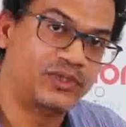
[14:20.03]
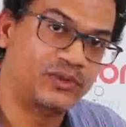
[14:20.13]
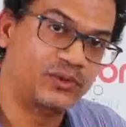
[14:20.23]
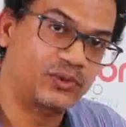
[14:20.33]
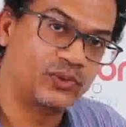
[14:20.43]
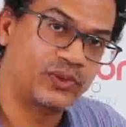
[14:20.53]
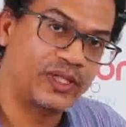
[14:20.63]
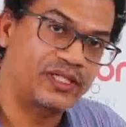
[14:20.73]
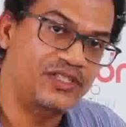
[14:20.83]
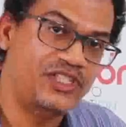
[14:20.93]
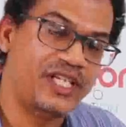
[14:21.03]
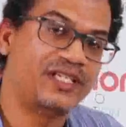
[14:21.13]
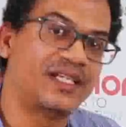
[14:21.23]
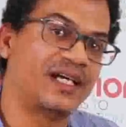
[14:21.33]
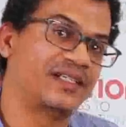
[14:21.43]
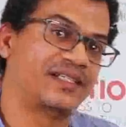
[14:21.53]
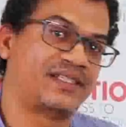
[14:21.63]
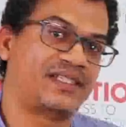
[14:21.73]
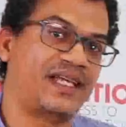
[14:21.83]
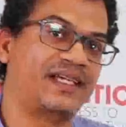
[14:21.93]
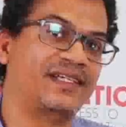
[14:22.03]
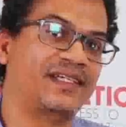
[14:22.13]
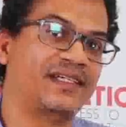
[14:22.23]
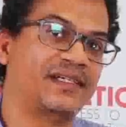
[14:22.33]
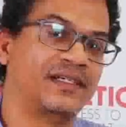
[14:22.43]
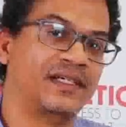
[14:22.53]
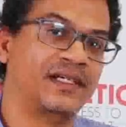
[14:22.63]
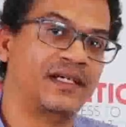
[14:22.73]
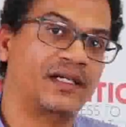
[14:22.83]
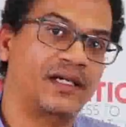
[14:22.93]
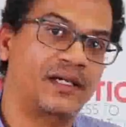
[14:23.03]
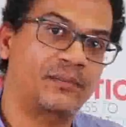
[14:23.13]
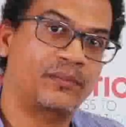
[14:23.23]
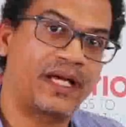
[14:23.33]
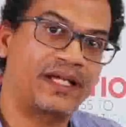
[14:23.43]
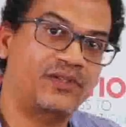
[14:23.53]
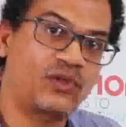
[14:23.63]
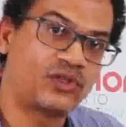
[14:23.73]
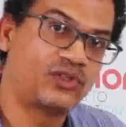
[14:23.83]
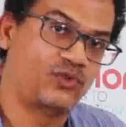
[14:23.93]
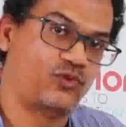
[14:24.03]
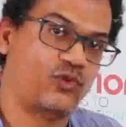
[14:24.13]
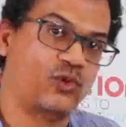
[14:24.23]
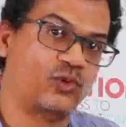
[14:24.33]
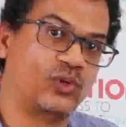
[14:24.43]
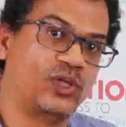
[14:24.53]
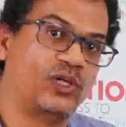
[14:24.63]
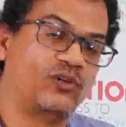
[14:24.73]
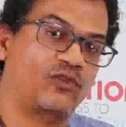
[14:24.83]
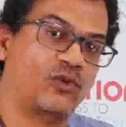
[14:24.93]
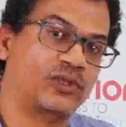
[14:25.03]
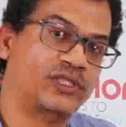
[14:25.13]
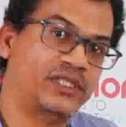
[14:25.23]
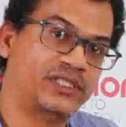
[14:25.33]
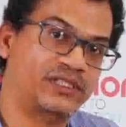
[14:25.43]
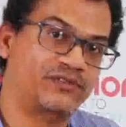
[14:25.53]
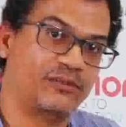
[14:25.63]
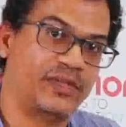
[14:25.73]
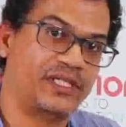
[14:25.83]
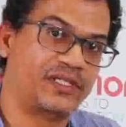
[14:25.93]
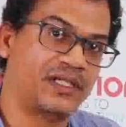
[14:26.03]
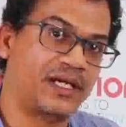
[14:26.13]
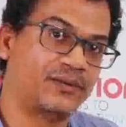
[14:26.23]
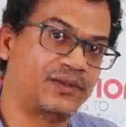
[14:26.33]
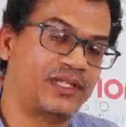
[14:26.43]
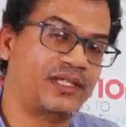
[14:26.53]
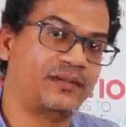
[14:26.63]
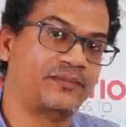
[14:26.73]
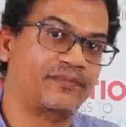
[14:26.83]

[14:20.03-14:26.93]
to engender understanding and not to fall for all the disinformation out there.